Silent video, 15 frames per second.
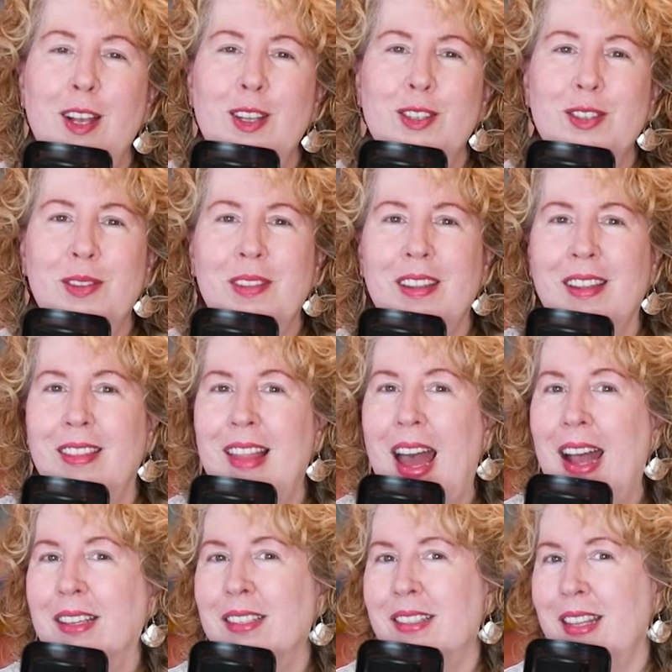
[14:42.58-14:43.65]
So the
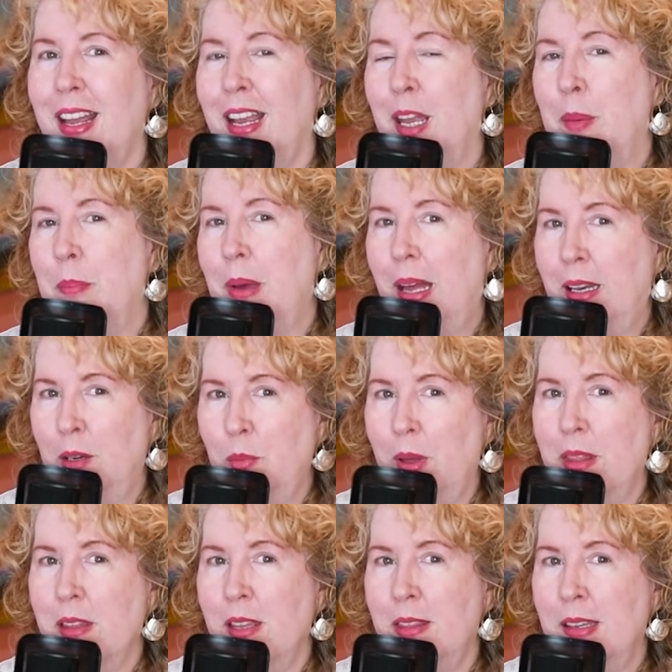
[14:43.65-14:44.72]
last thing embedded
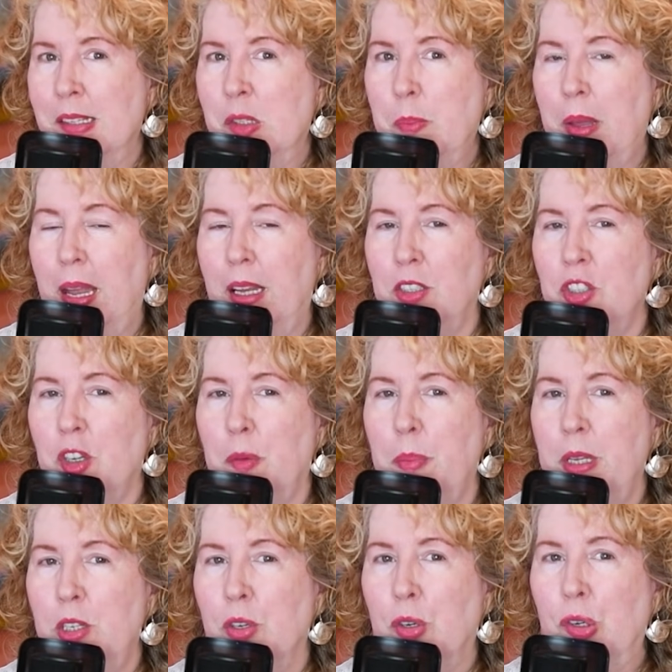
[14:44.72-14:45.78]
within this page should be
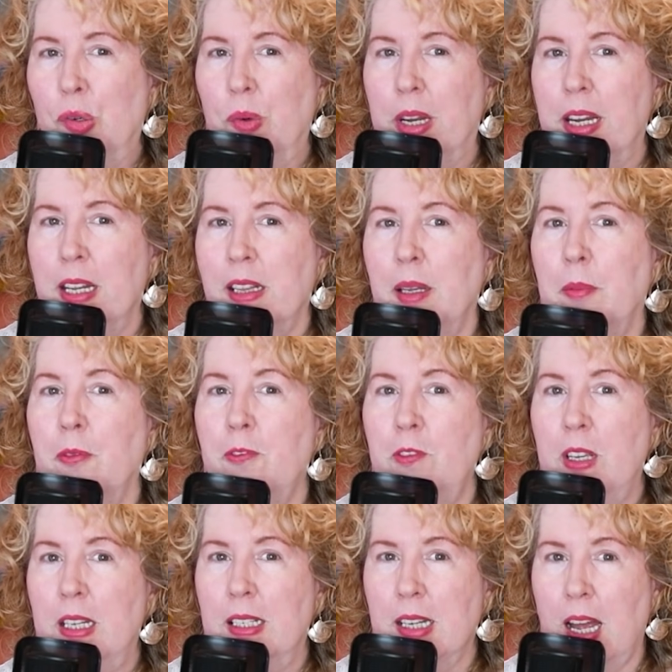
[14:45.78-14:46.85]
your curriculum
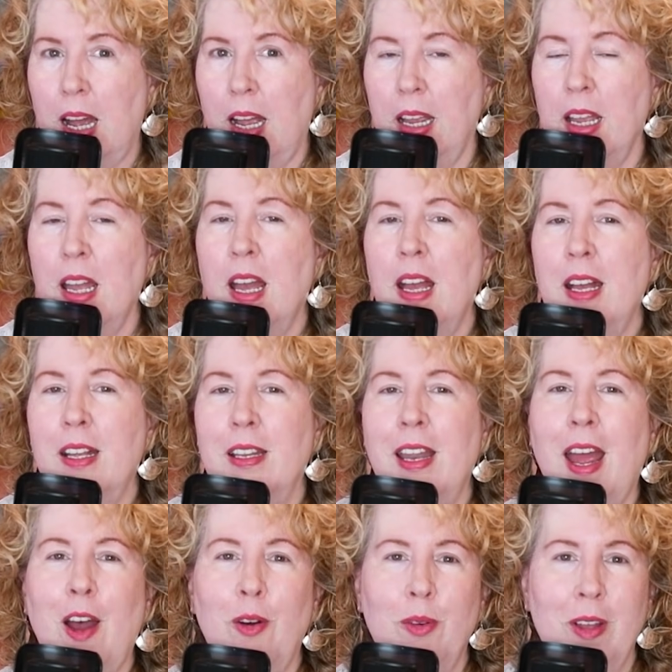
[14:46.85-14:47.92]
vitae.
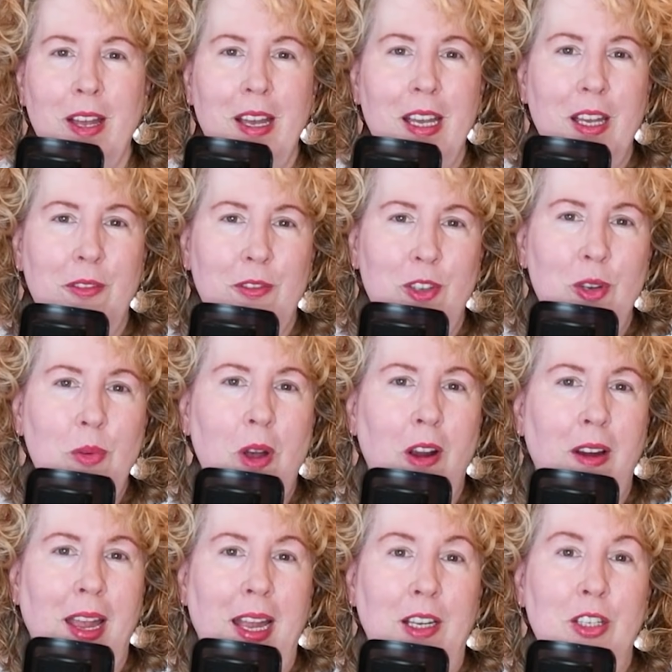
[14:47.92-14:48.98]
Now, if you
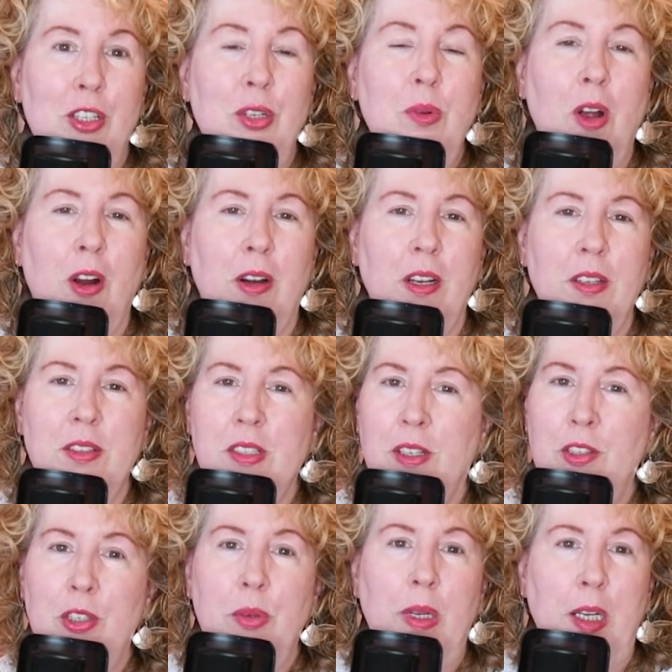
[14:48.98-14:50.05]
are a new artist, a
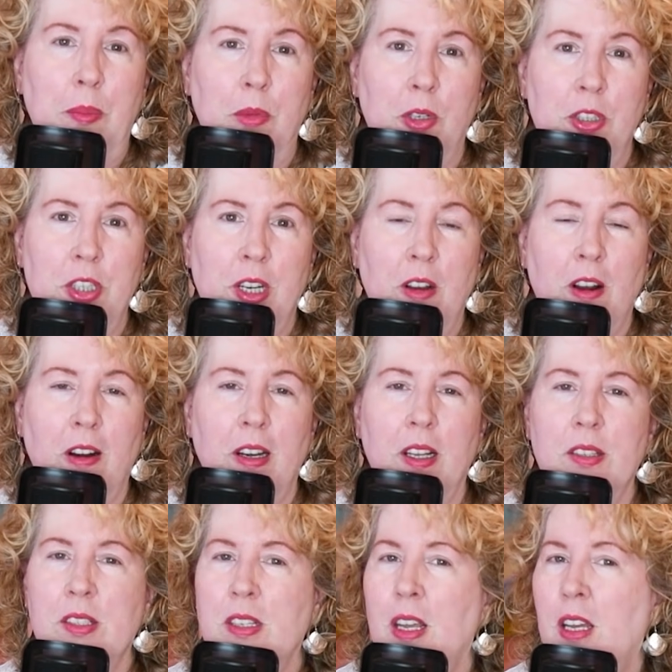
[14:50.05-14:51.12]
new emerging
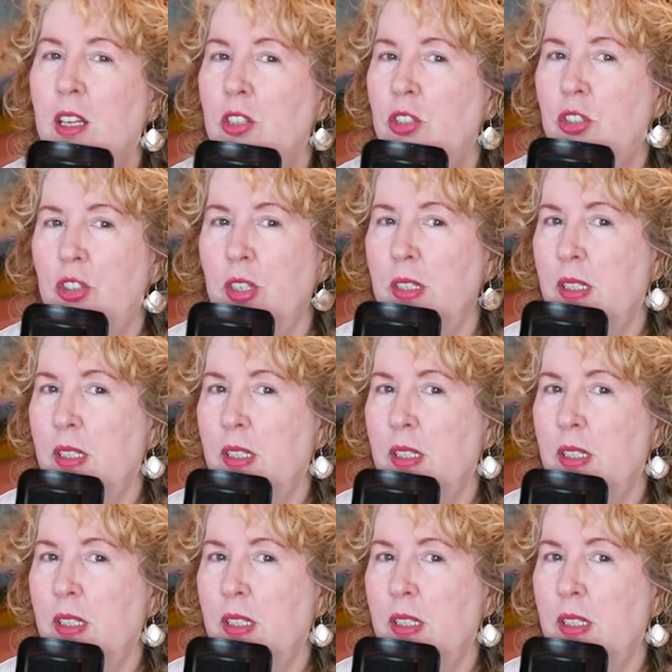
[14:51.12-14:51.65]
artist, just